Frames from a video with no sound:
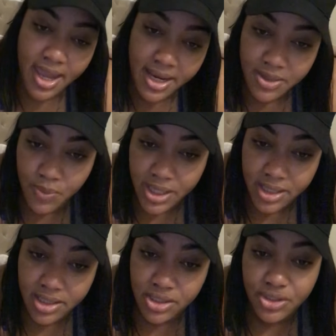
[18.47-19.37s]

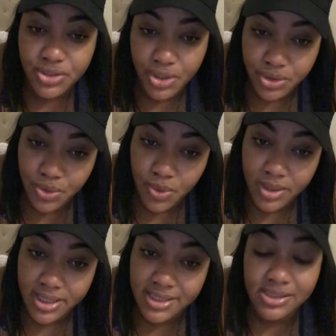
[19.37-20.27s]
Anyway, you don't
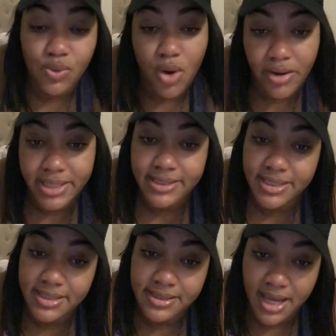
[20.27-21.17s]
know it's
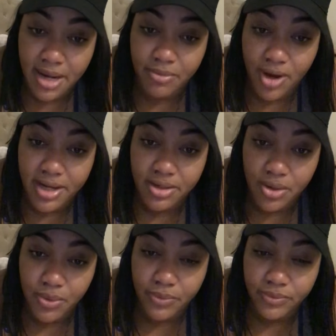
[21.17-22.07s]
quarantine time right
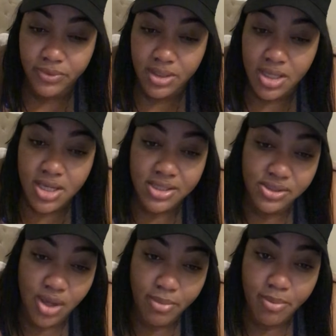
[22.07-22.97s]
now.
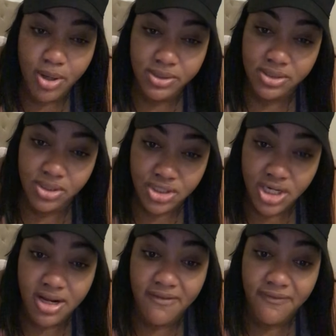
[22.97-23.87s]
So I'm about to
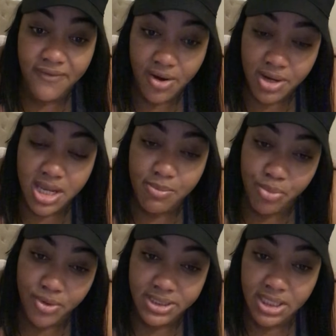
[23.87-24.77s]
touch on a very
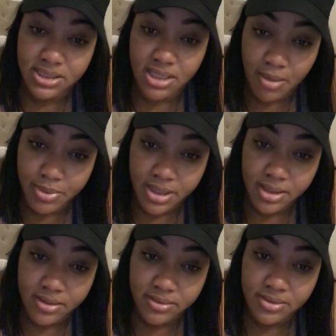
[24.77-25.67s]
important
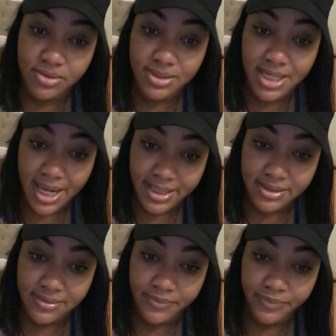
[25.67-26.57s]
topic
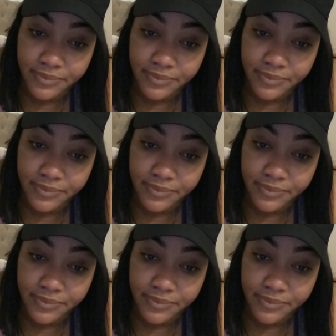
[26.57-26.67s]
tonight.